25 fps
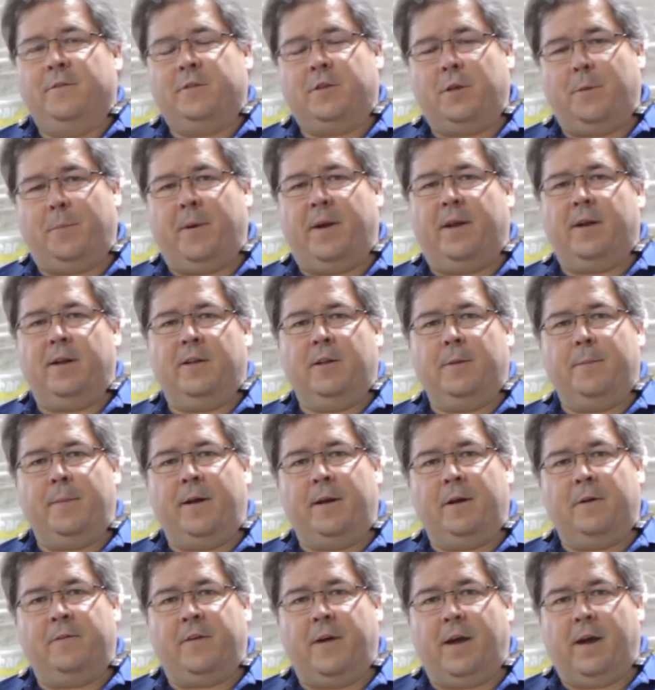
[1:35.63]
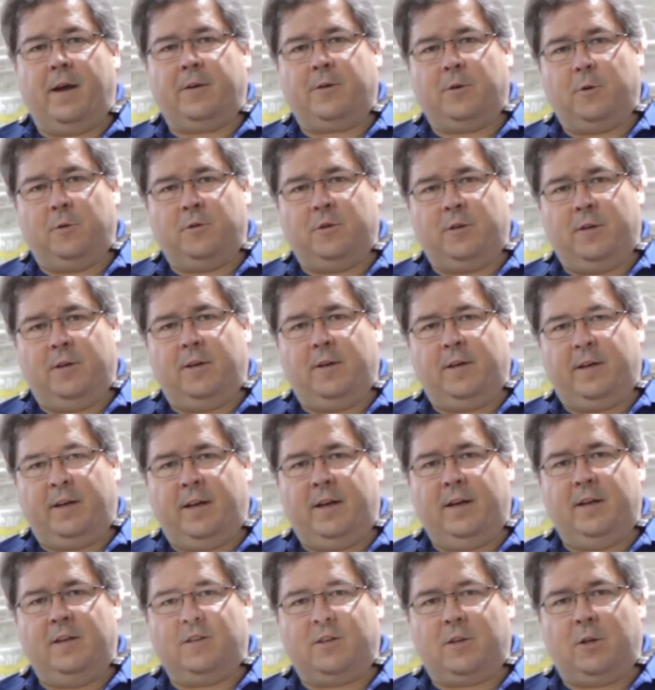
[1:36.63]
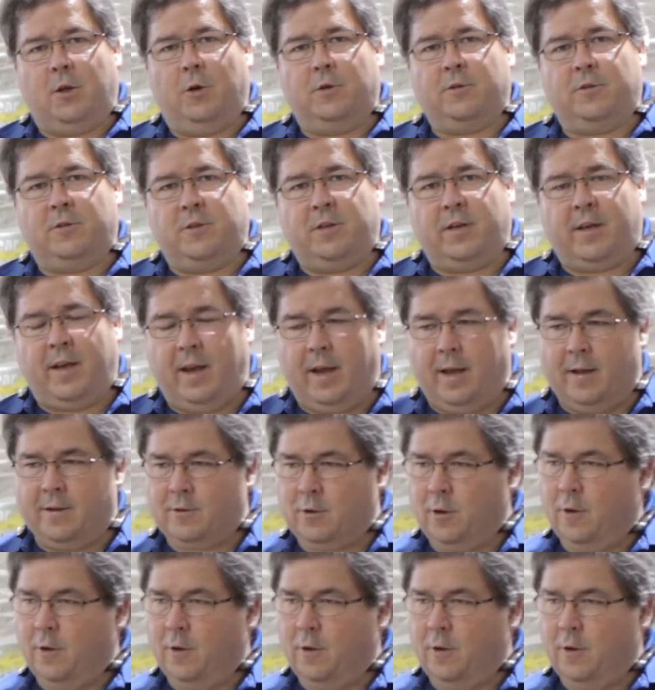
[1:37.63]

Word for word: depending on the manufacturer, to get it as close as you can.